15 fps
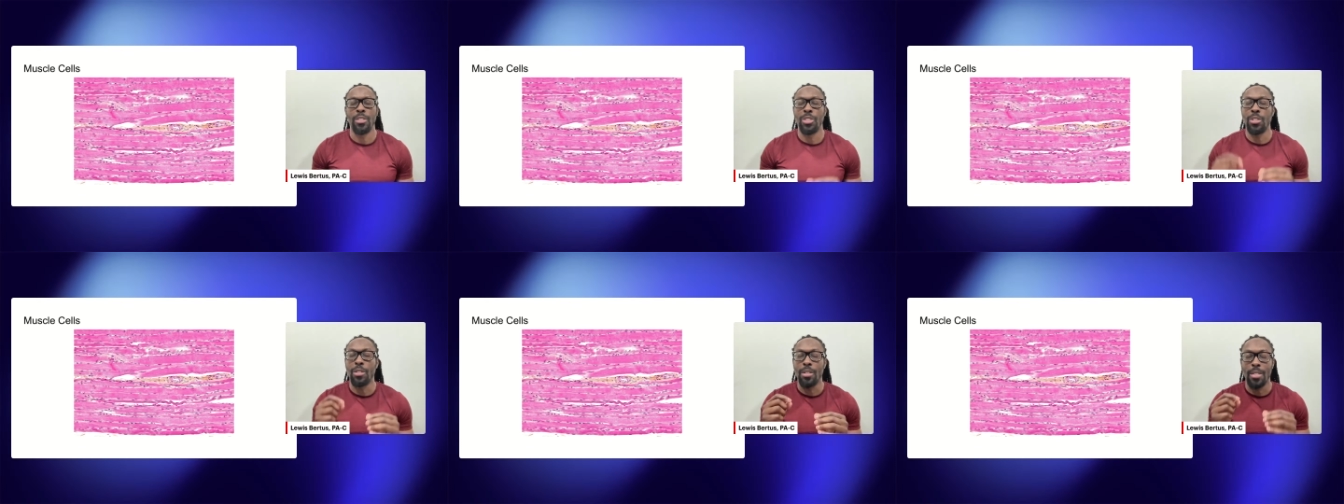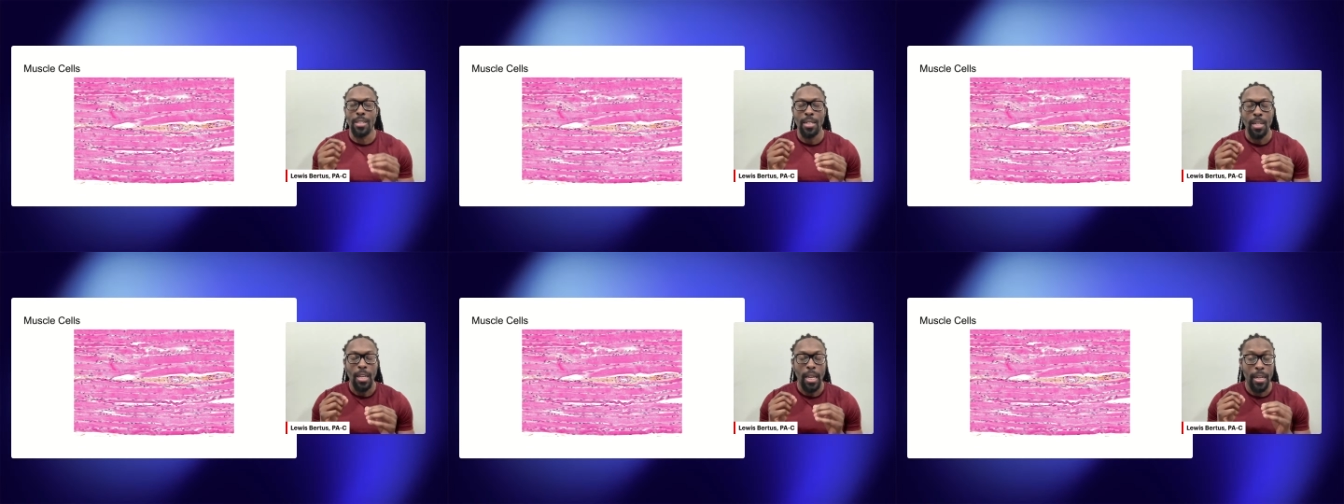
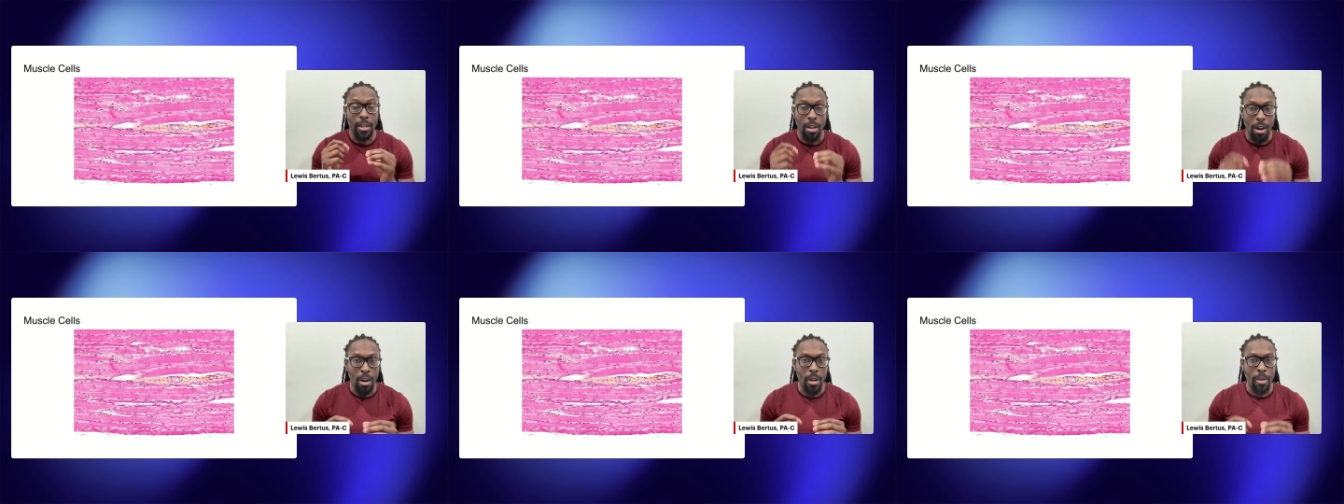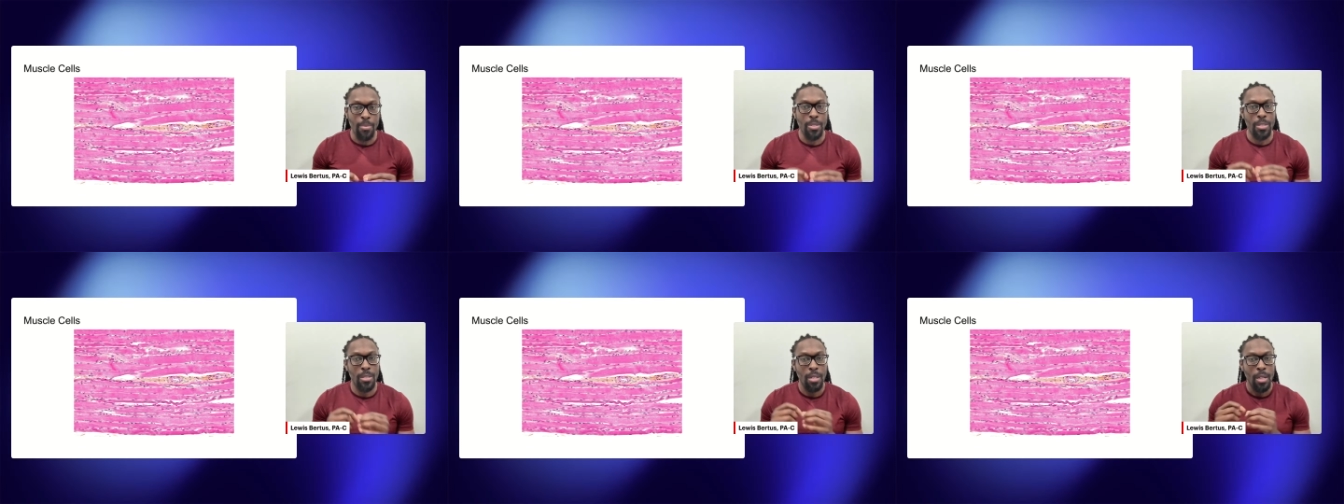Sugar and
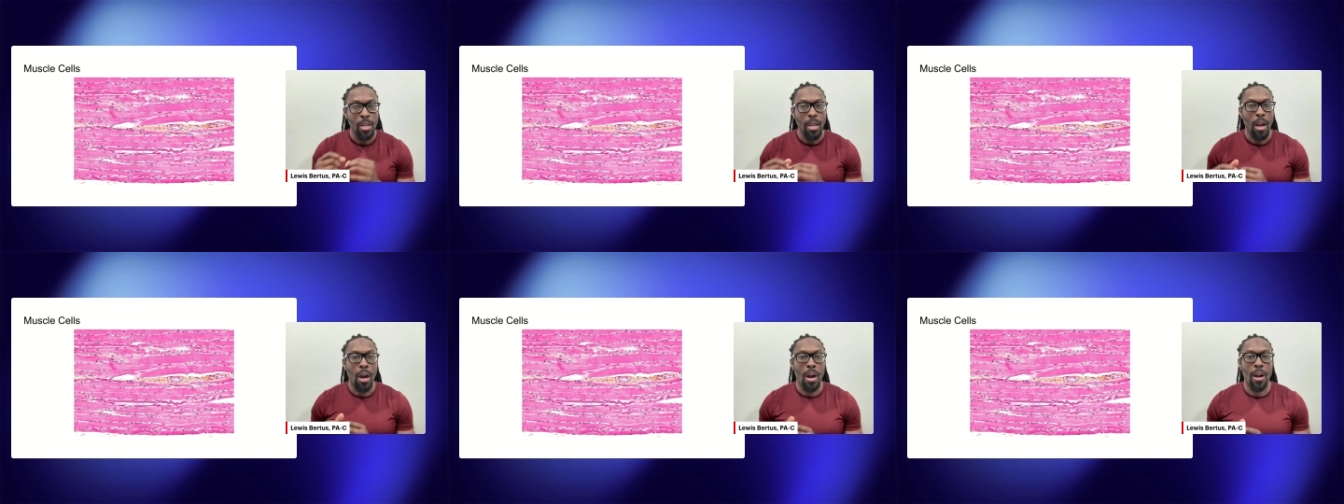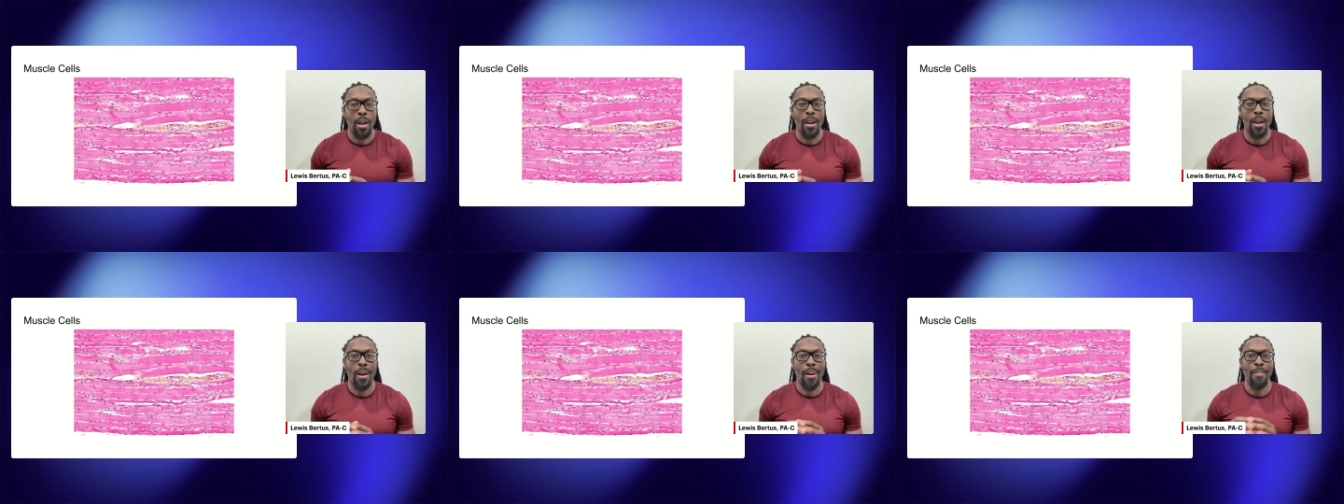carbs
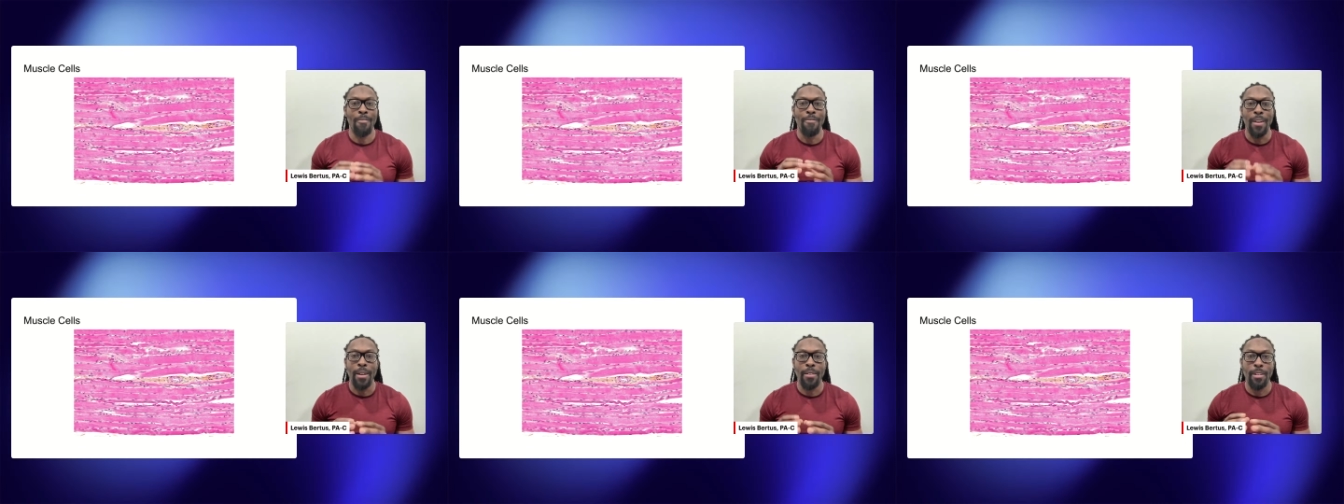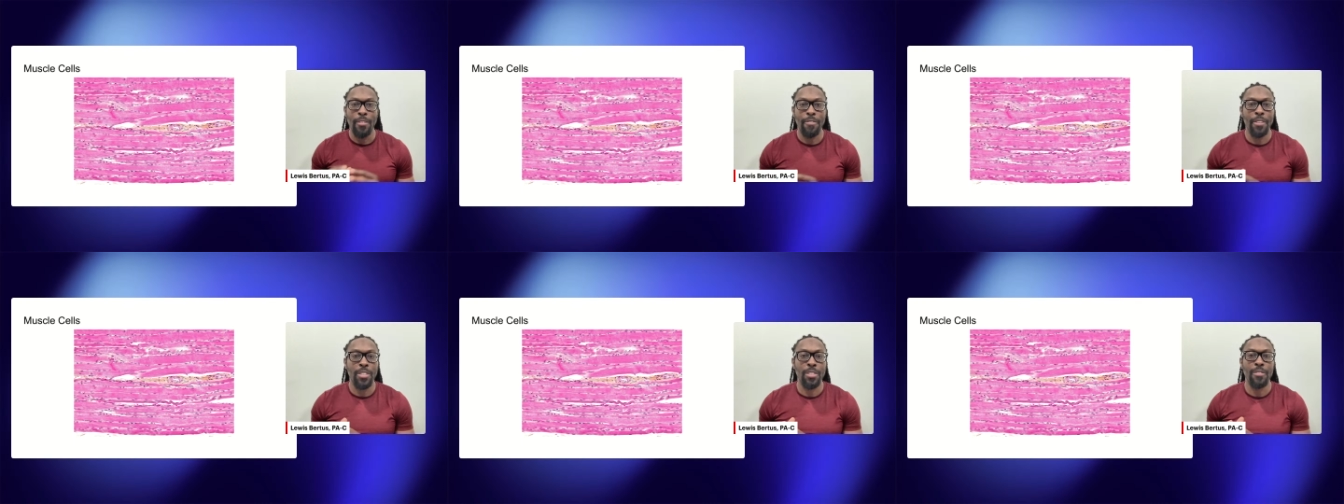are a very
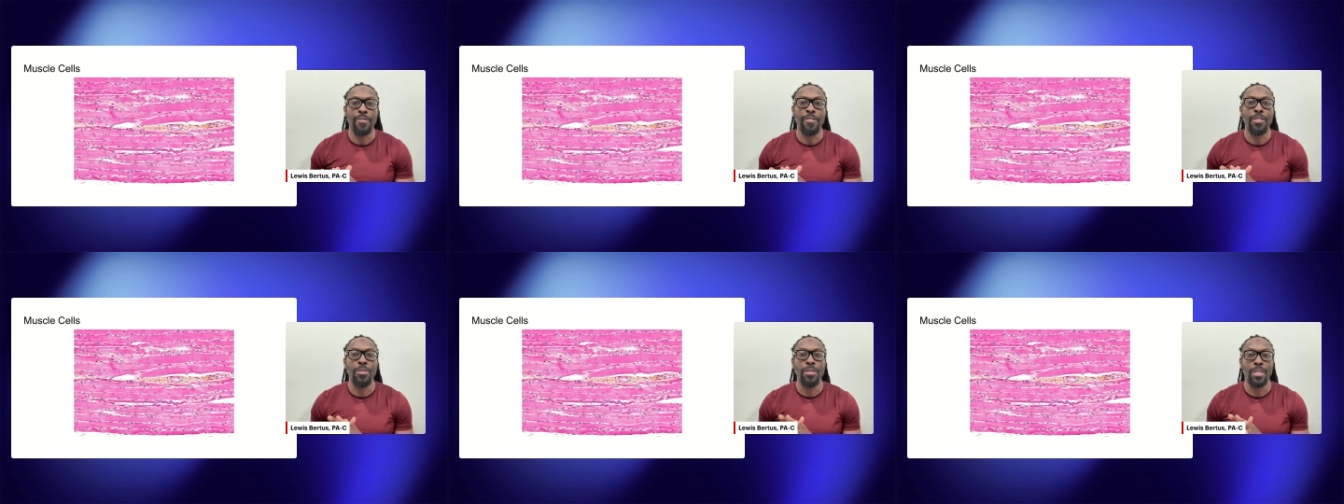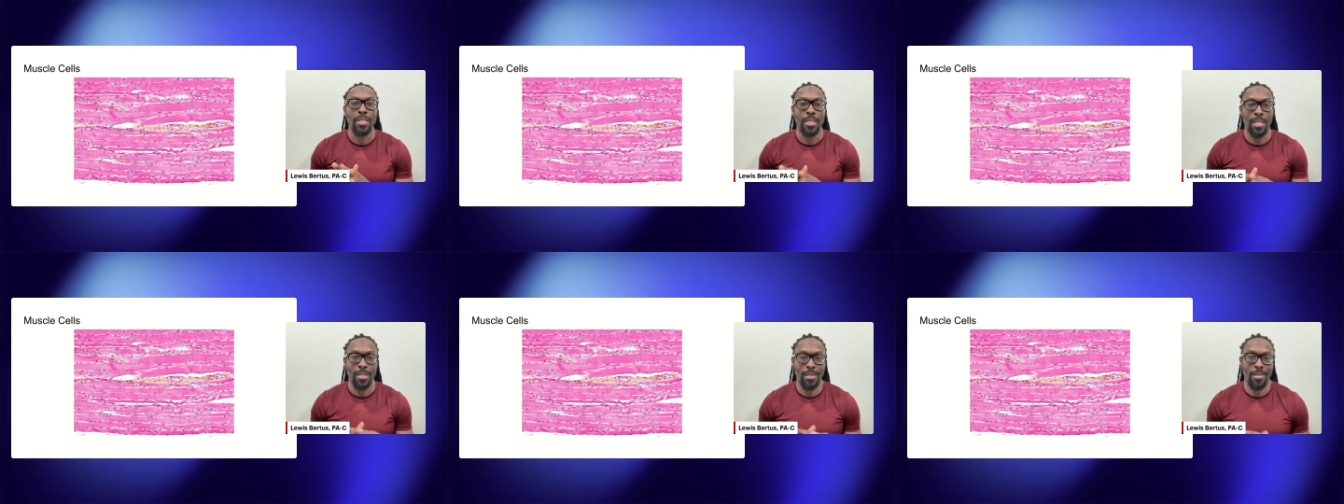efficient fuel
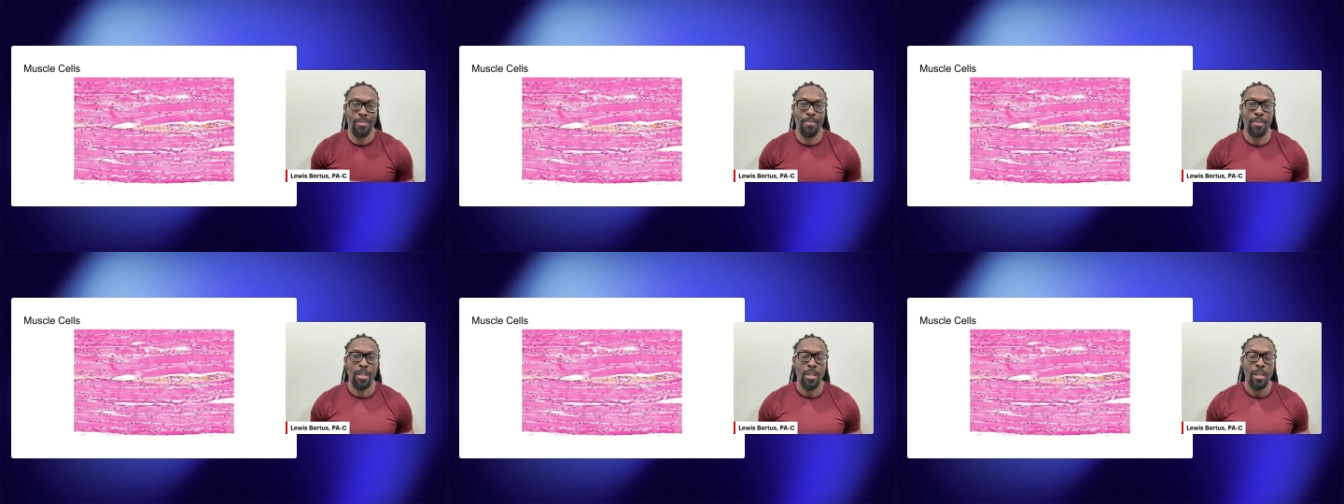system.